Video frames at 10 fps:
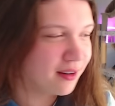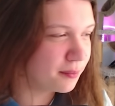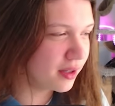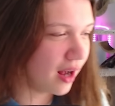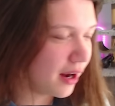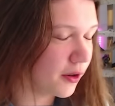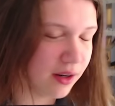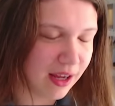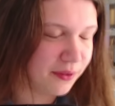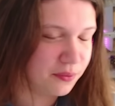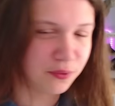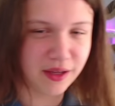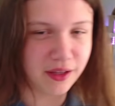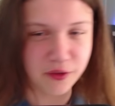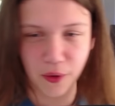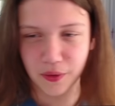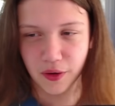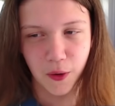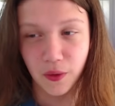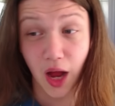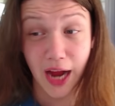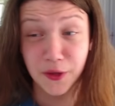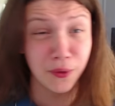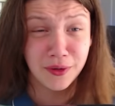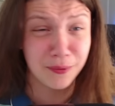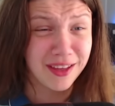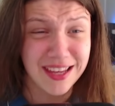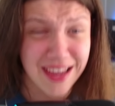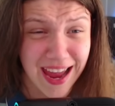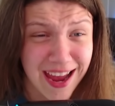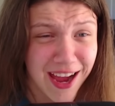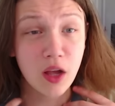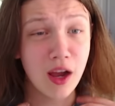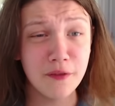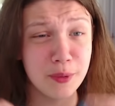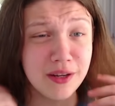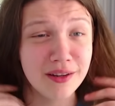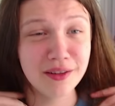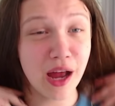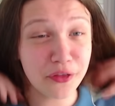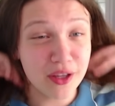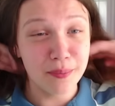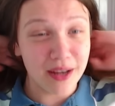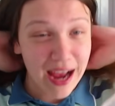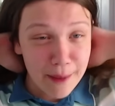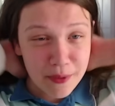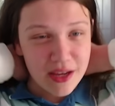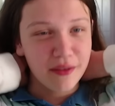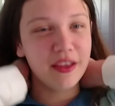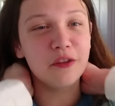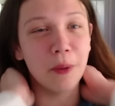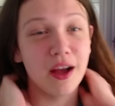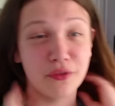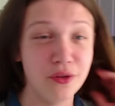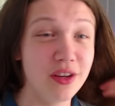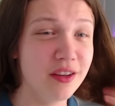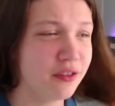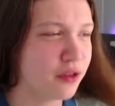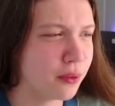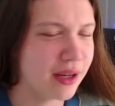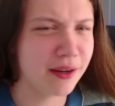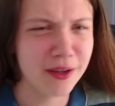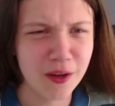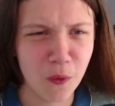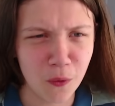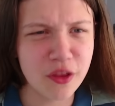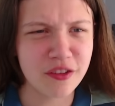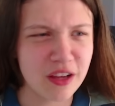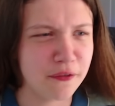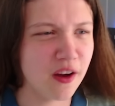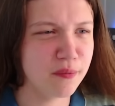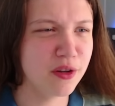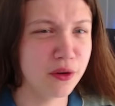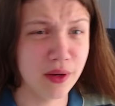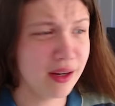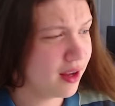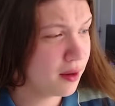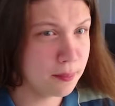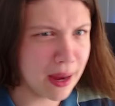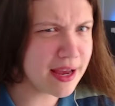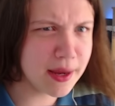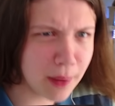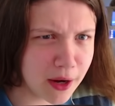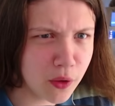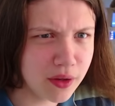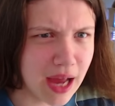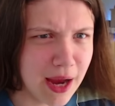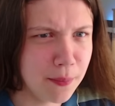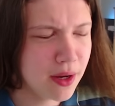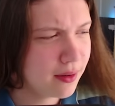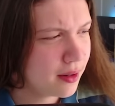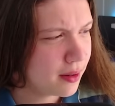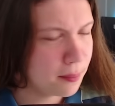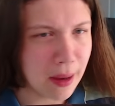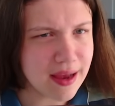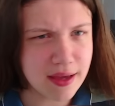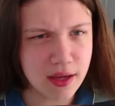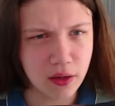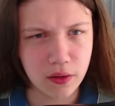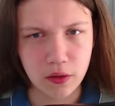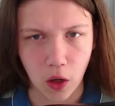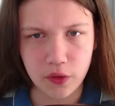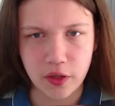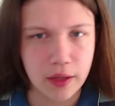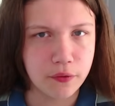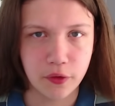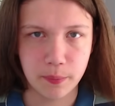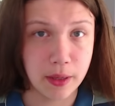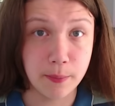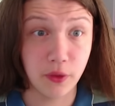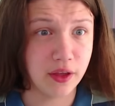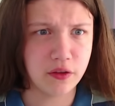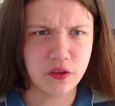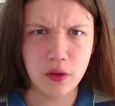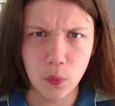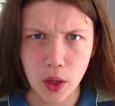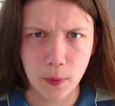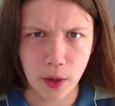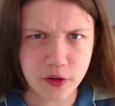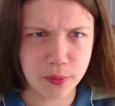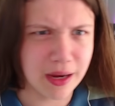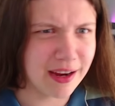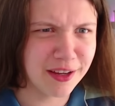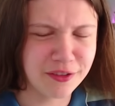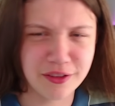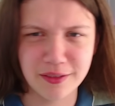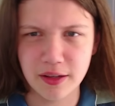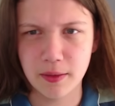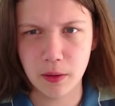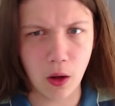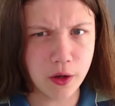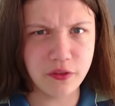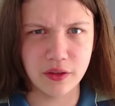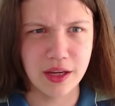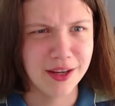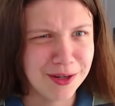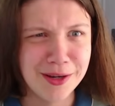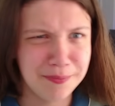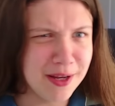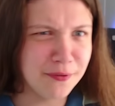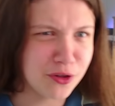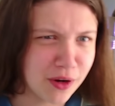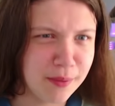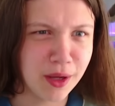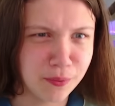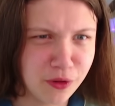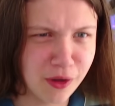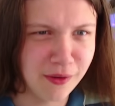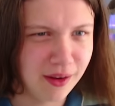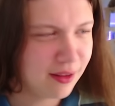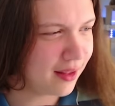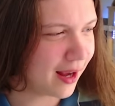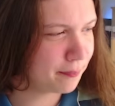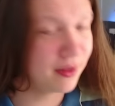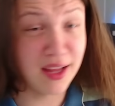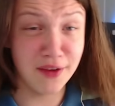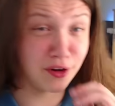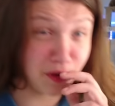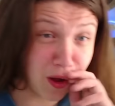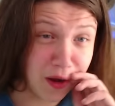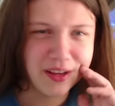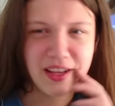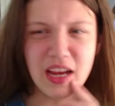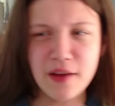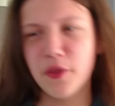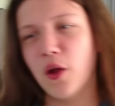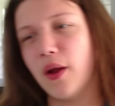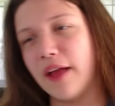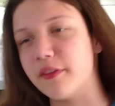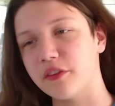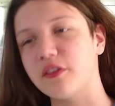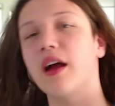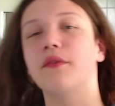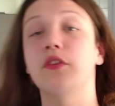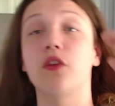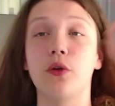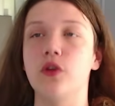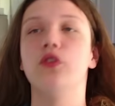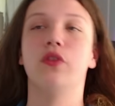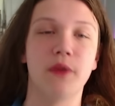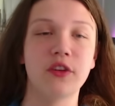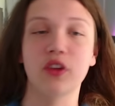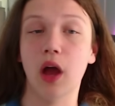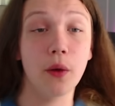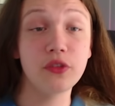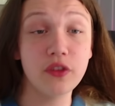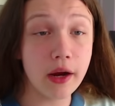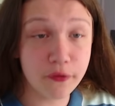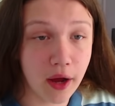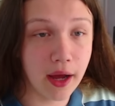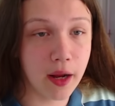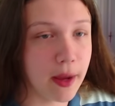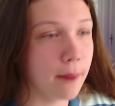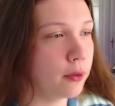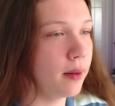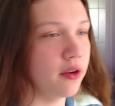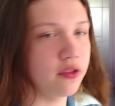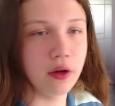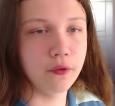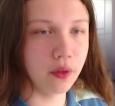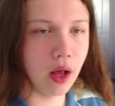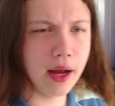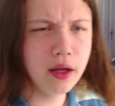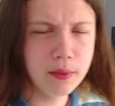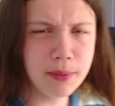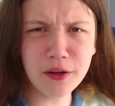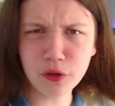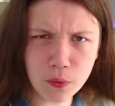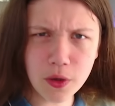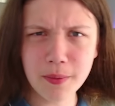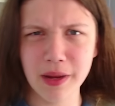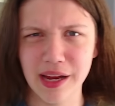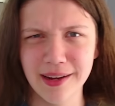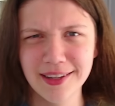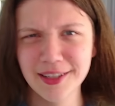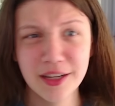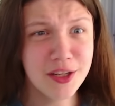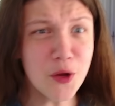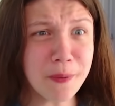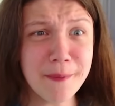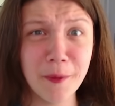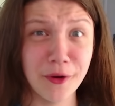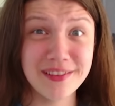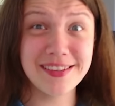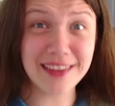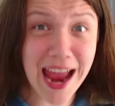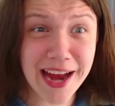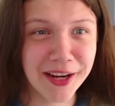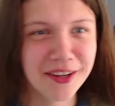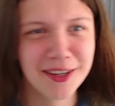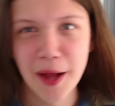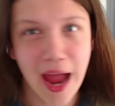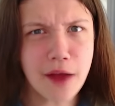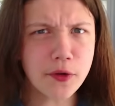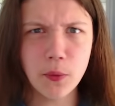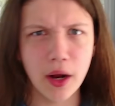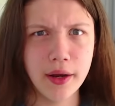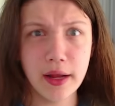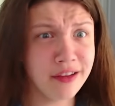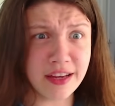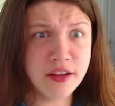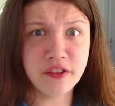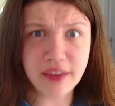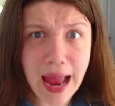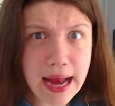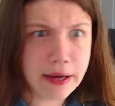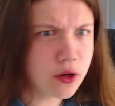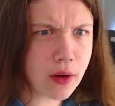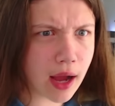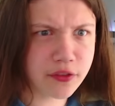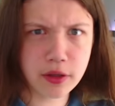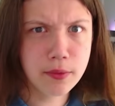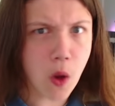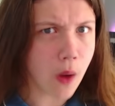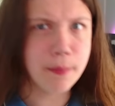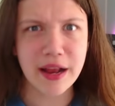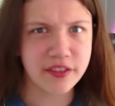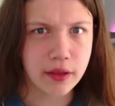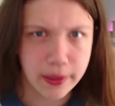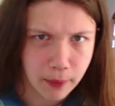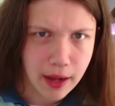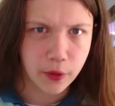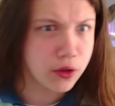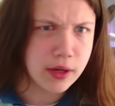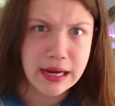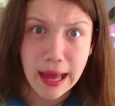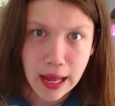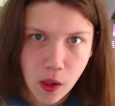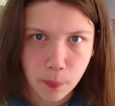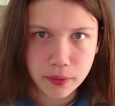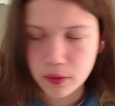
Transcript: But I don't. I really don't know. I don't really care. I've been nothing but happy these past few years doing all the stuff I've been doing, making my own game, making content for the people that still want to watch me is honestly bit of a dream come true. Like believe it or not. Even though at the start of this whole YouTube venture, I was terrified about putting myself online because who wouldn't be? You people are insane. Everyone is insane. You guys are not mentally well. You need help.